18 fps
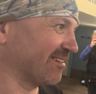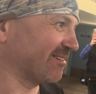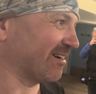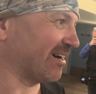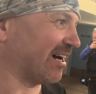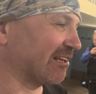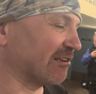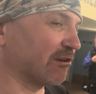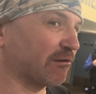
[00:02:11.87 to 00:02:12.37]

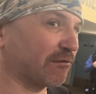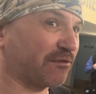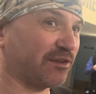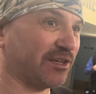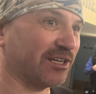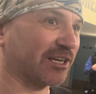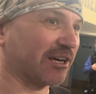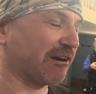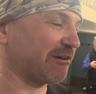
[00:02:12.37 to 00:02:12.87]
I'll look for
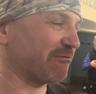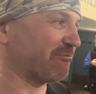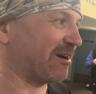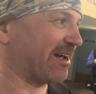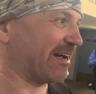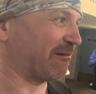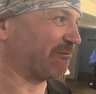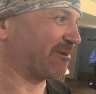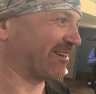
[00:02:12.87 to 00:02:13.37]
you going
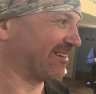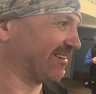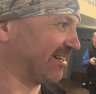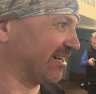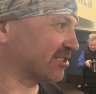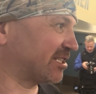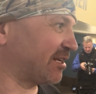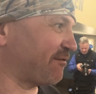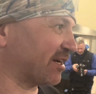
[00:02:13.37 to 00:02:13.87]
round.
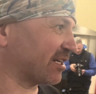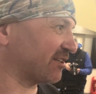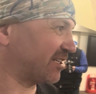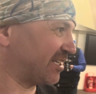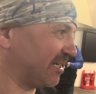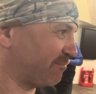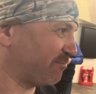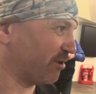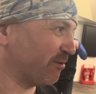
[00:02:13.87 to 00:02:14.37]
I'll see if I can
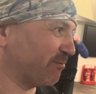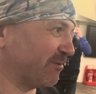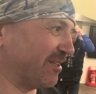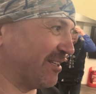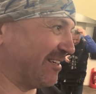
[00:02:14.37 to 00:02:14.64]
keep up with you.